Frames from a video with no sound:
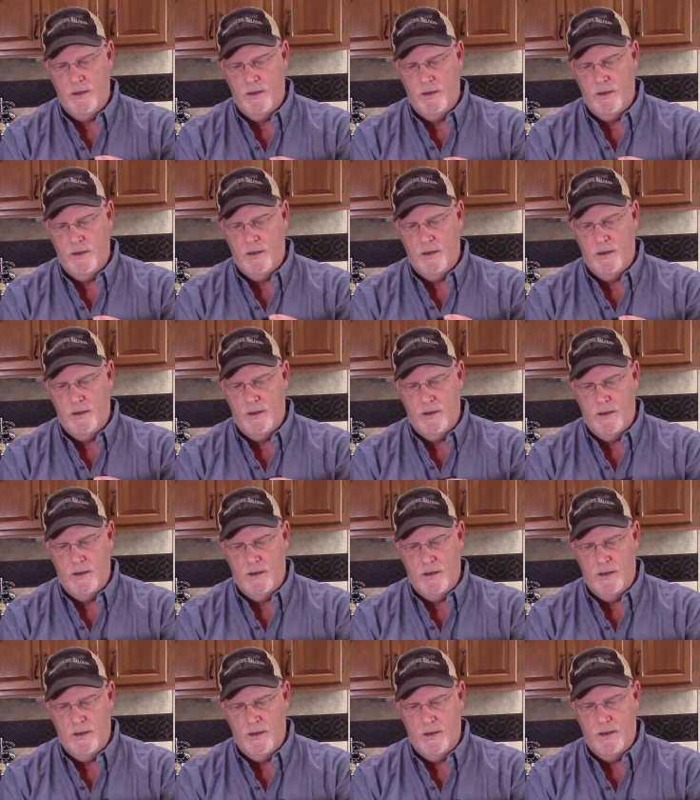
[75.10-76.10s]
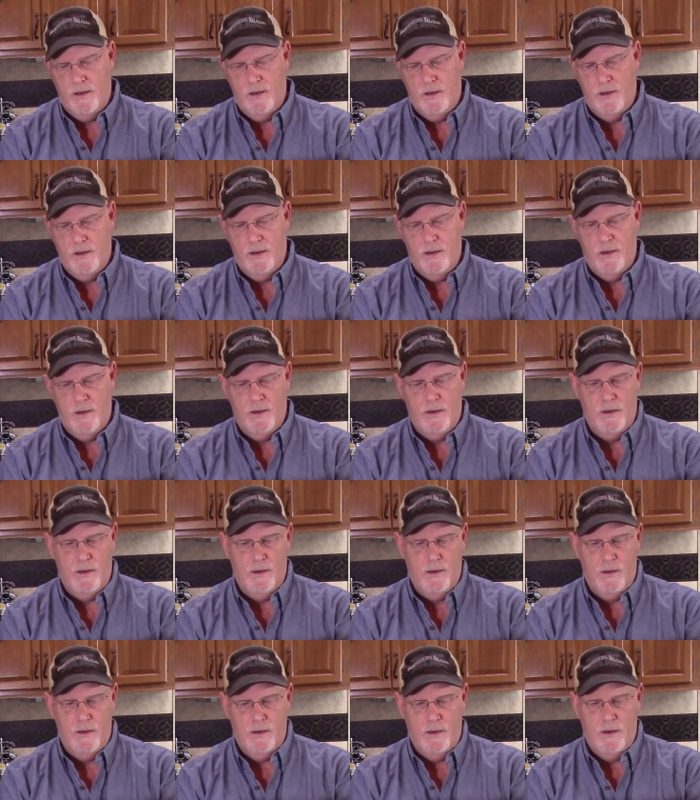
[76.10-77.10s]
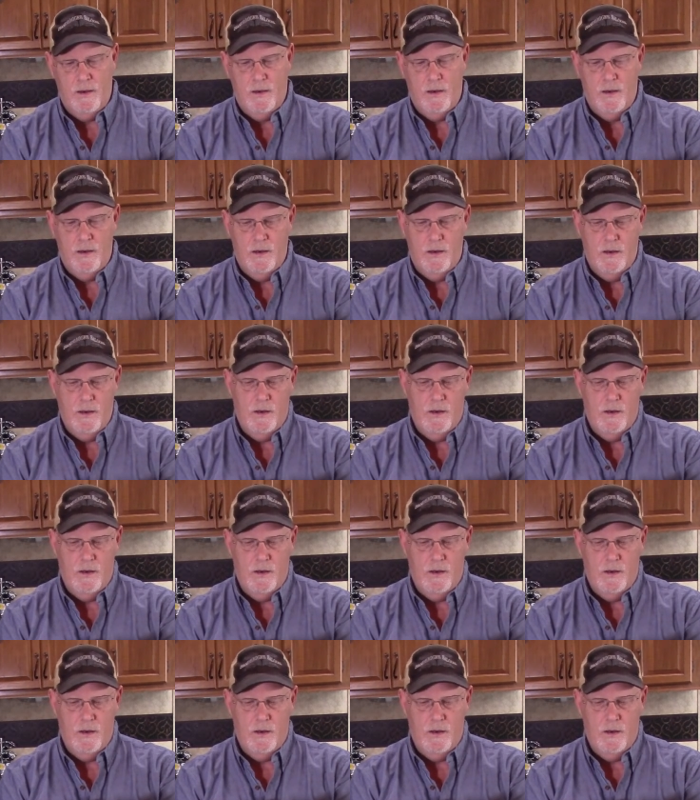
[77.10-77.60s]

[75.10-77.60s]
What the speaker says: (silence)